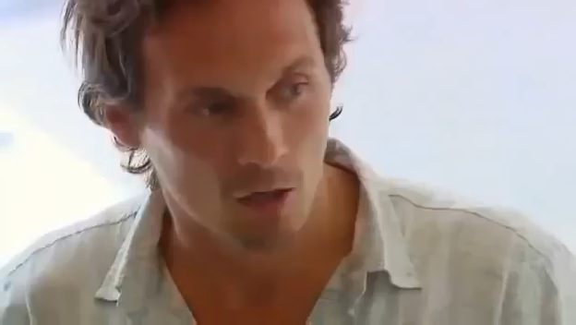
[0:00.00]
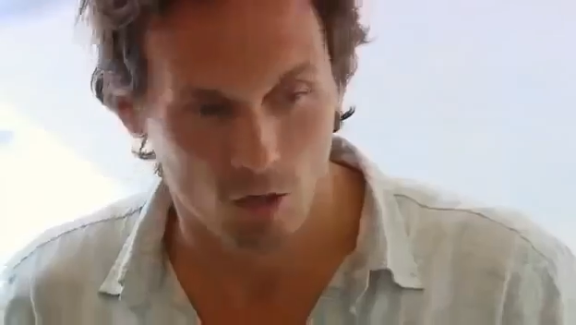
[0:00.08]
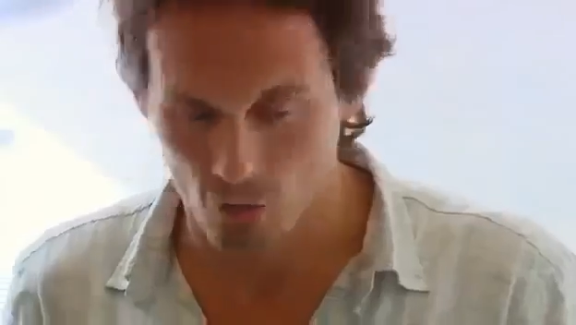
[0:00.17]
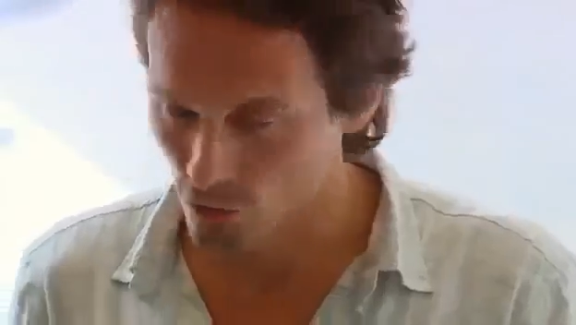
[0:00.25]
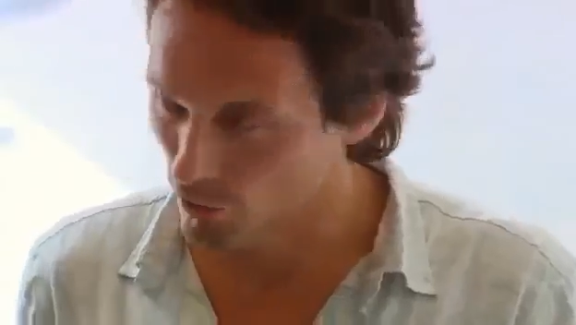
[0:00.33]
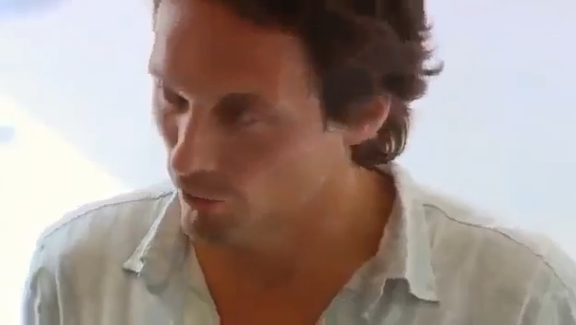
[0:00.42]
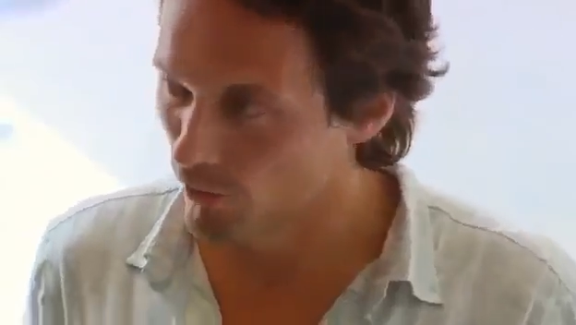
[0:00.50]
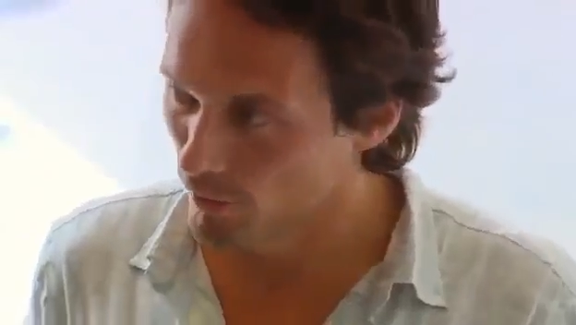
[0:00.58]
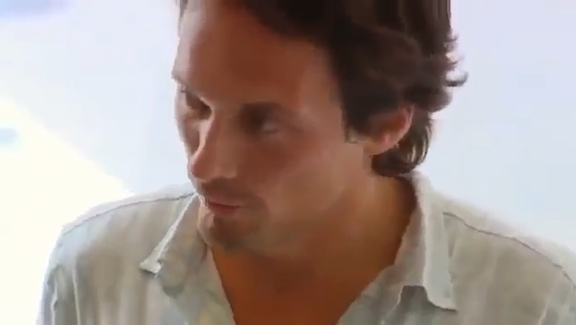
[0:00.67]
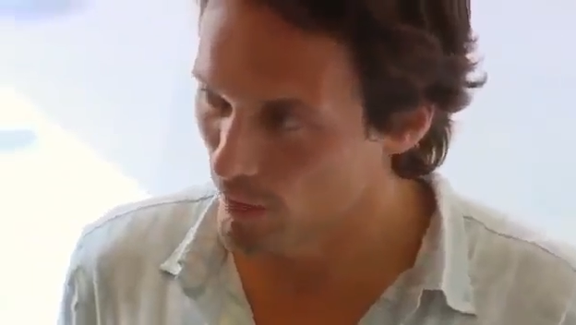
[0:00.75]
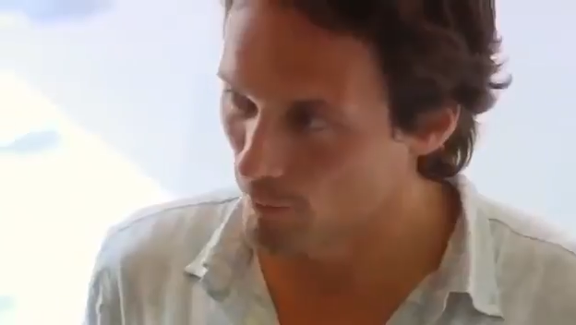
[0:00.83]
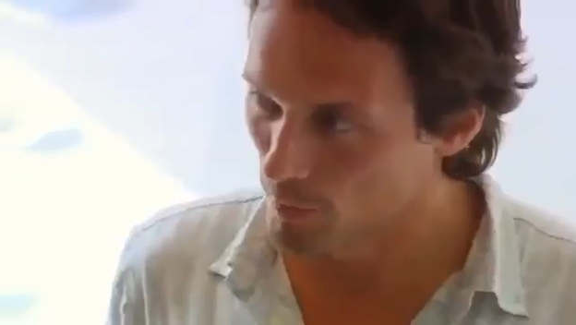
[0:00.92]
is in countries in the
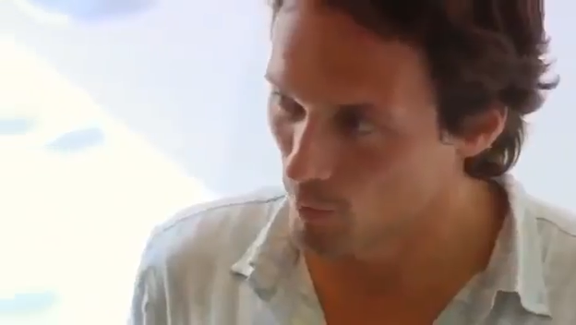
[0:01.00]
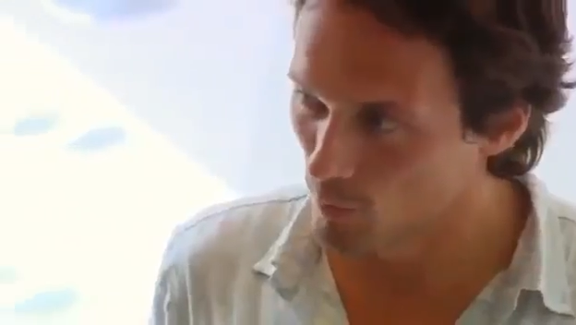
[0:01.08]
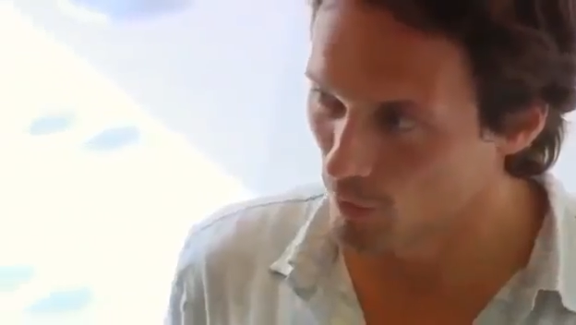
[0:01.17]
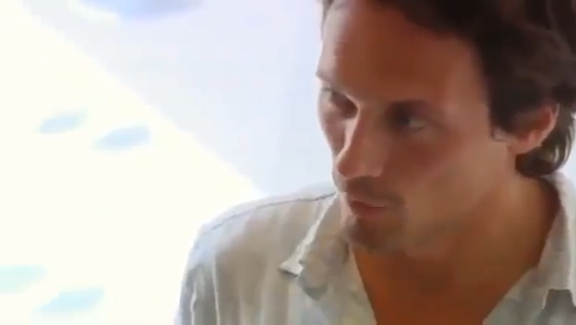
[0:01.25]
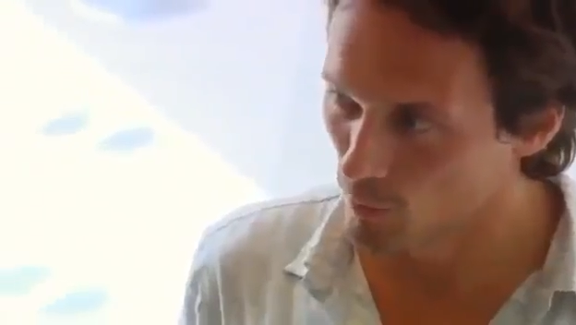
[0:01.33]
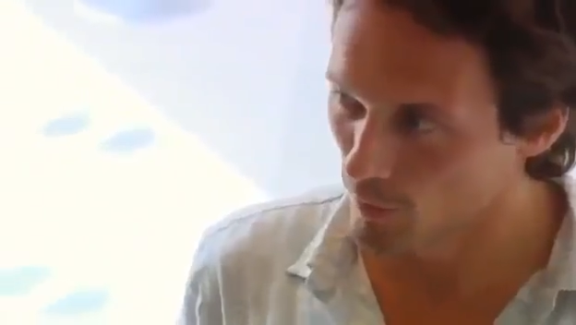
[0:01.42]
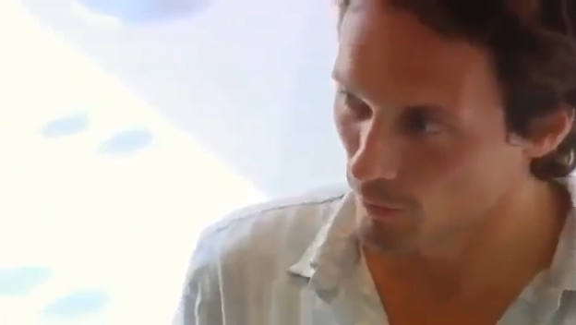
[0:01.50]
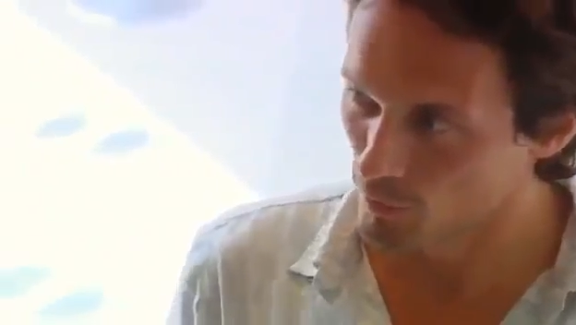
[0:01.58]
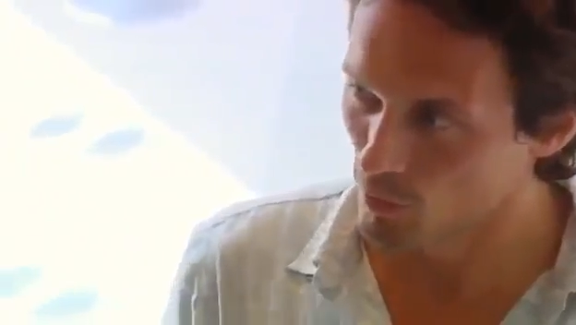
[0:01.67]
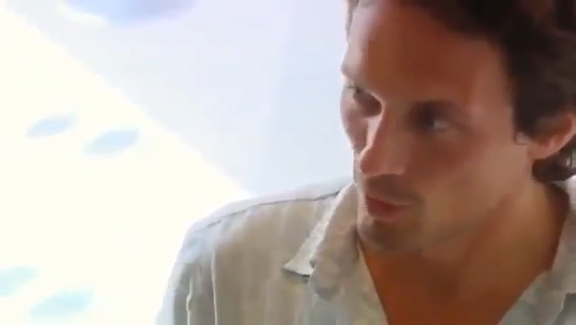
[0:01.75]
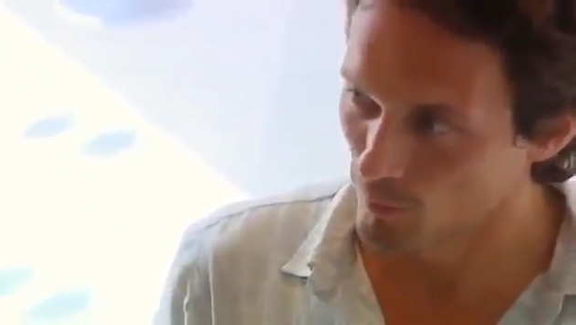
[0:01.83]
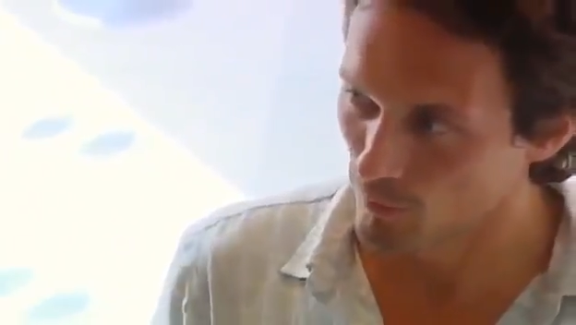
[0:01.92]
developing world where the
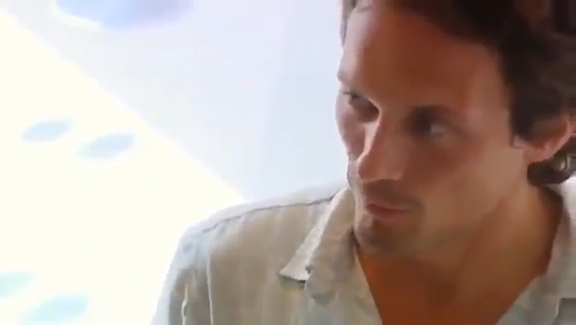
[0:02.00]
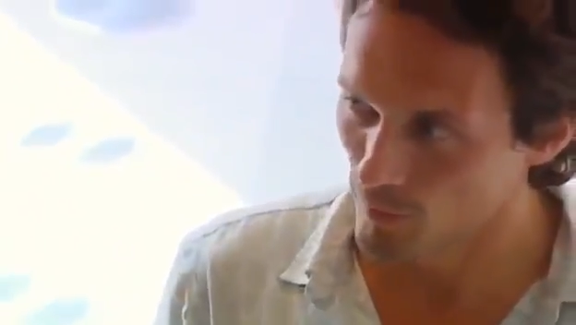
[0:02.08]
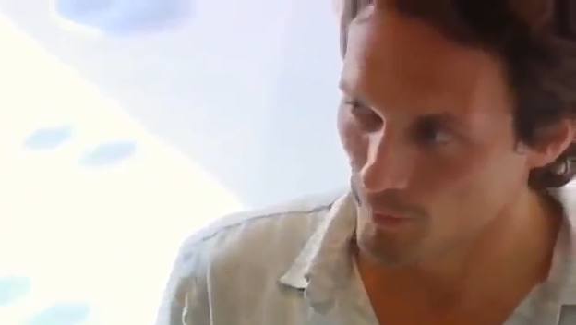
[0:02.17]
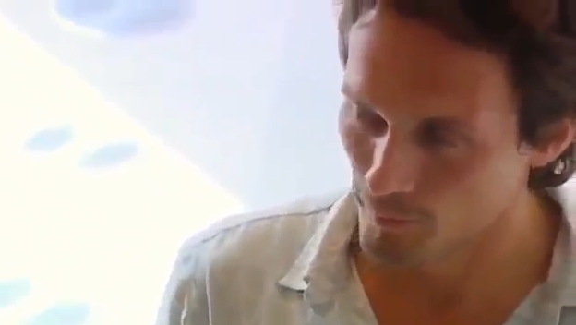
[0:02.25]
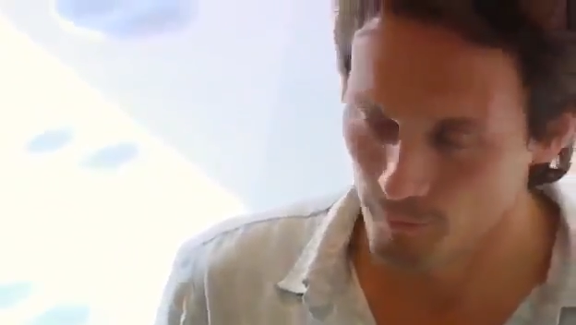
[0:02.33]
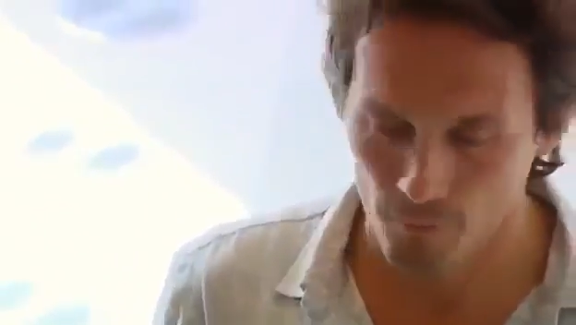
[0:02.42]
fruit comes from.